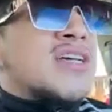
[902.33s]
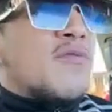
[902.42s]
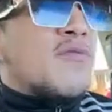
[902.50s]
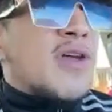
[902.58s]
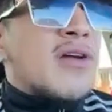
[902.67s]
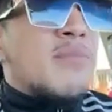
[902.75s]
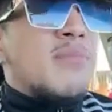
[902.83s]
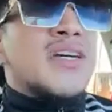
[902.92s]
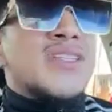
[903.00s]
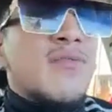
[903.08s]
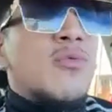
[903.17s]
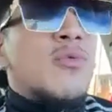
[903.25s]
Fury
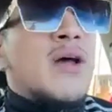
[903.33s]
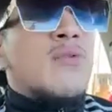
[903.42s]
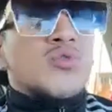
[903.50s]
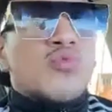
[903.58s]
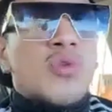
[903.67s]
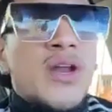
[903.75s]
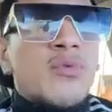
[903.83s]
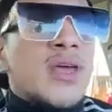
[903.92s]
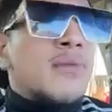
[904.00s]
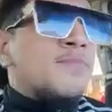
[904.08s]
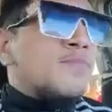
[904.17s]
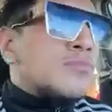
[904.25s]
because even when I was running with
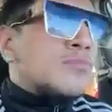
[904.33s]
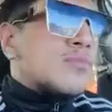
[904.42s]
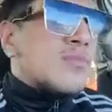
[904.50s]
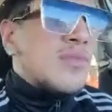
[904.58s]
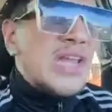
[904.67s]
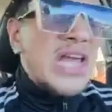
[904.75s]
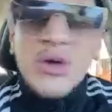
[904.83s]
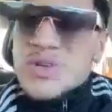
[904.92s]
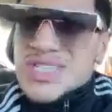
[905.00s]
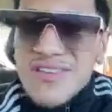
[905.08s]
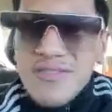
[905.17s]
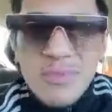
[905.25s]
him, he
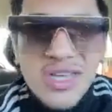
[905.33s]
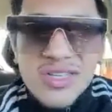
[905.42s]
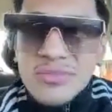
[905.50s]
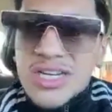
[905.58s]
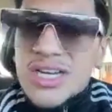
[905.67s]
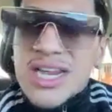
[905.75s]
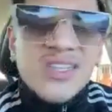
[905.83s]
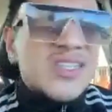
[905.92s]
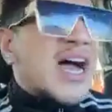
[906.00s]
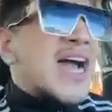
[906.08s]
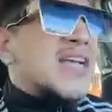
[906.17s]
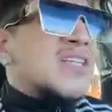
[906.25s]
was giving me some good
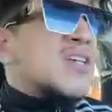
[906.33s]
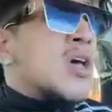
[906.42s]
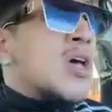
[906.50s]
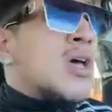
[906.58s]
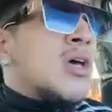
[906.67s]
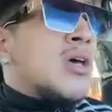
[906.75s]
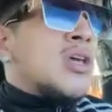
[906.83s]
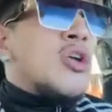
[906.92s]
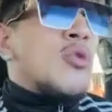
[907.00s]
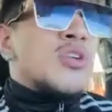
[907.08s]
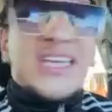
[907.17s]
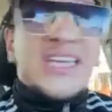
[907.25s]
insights,
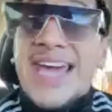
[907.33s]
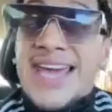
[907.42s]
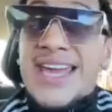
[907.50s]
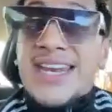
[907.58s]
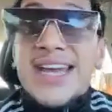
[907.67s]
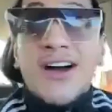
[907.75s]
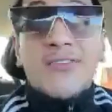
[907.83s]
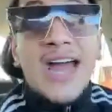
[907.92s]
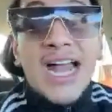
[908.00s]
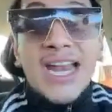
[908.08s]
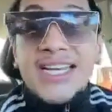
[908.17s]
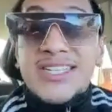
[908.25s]
was kicking down
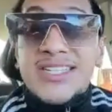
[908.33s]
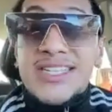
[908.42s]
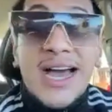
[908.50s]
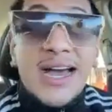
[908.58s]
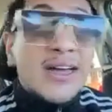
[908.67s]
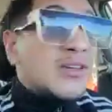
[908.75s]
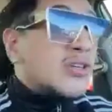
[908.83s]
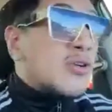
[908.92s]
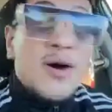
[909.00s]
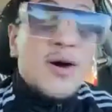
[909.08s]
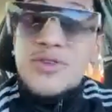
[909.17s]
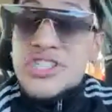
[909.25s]
knowledge that,
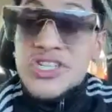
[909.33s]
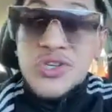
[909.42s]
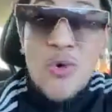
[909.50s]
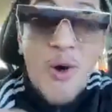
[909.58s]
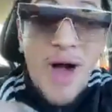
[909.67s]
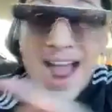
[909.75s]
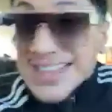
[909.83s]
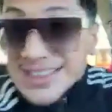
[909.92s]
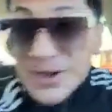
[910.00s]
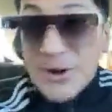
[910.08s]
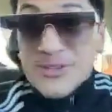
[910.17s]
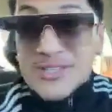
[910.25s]
I was just quiet
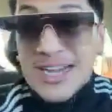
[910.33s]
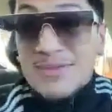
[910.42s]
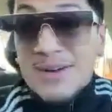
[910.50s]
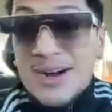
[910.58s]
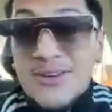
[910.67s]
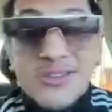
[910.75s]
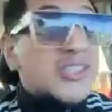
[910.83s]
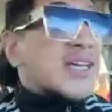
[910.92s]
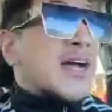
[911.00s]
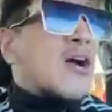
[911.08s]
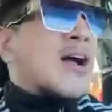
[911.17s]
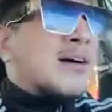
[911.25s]
the whole time. I was just like,
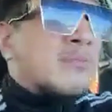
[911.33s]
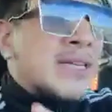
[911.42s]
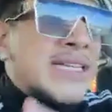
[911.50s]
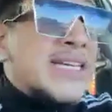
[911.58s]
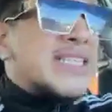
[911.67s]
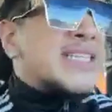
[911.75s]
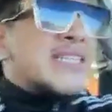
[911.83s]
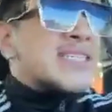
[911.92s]
all right, I'm going to listen.